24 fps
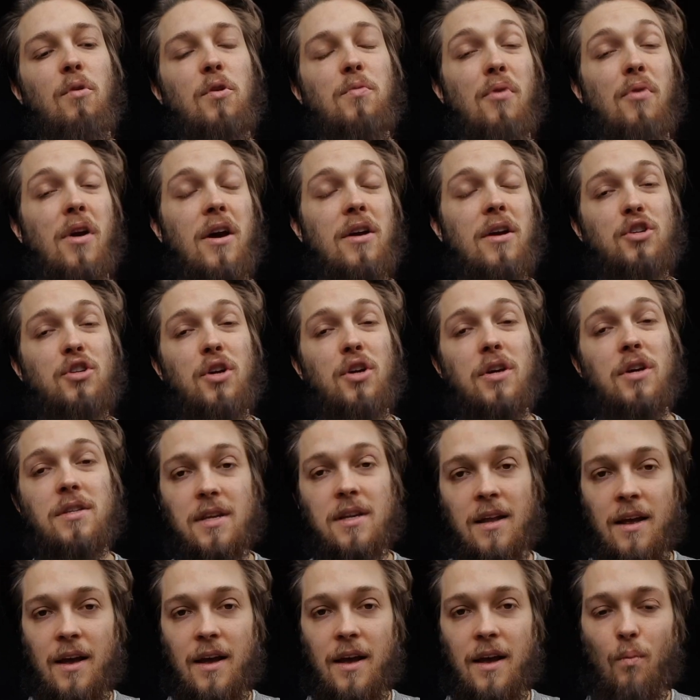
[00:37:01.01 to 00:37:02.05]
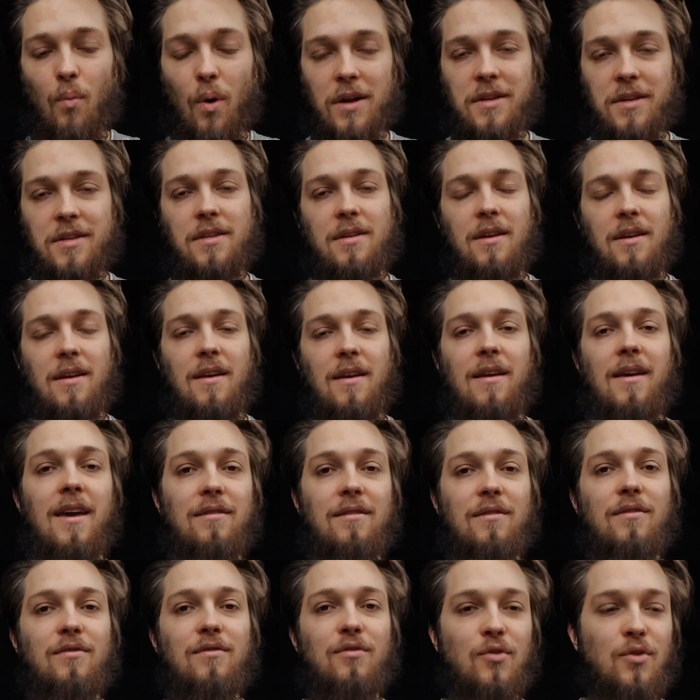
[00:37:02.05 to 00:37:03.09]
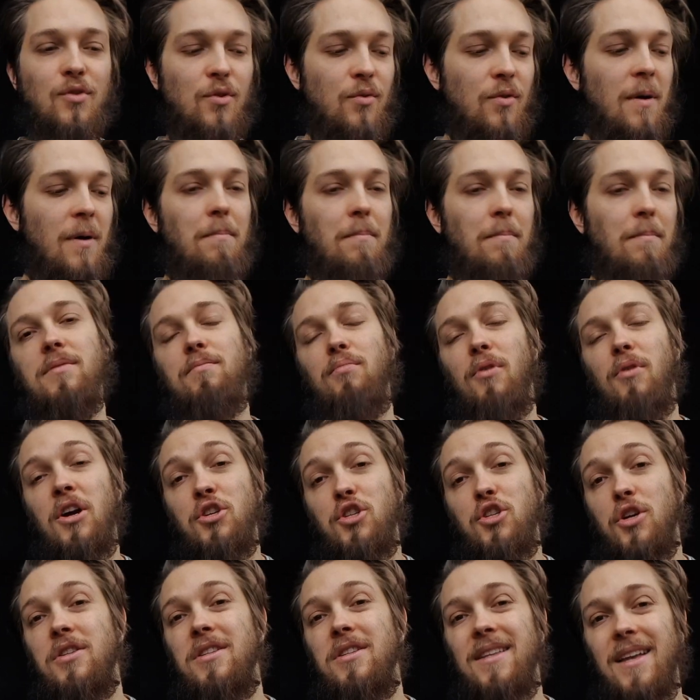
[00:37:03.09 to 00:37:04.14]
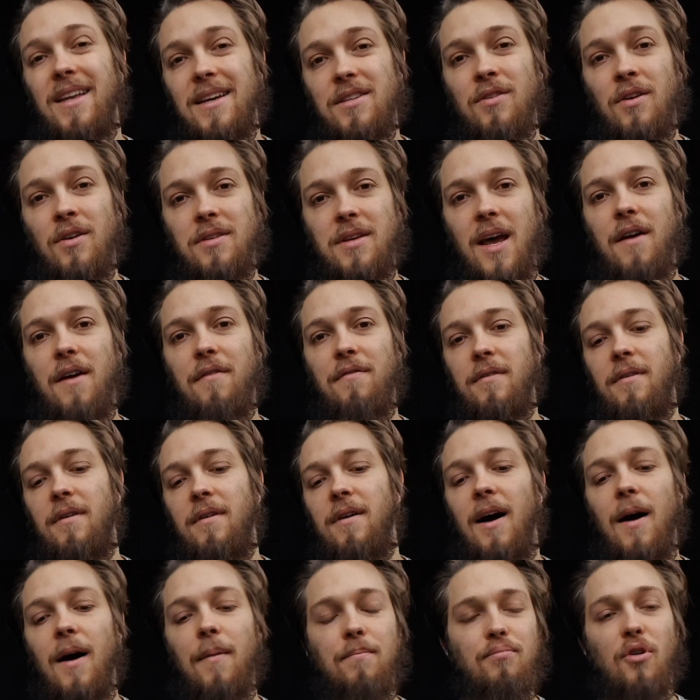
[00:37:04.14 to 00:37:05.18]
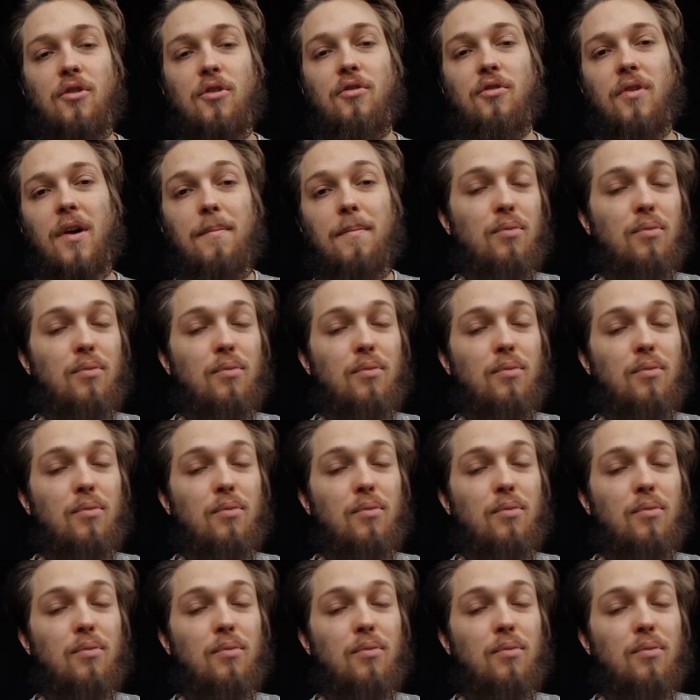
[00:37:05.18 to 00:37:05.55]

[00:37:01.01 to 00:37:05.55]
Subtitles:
Brian Johnson wants it to do, but Brian Johnson does not have a program.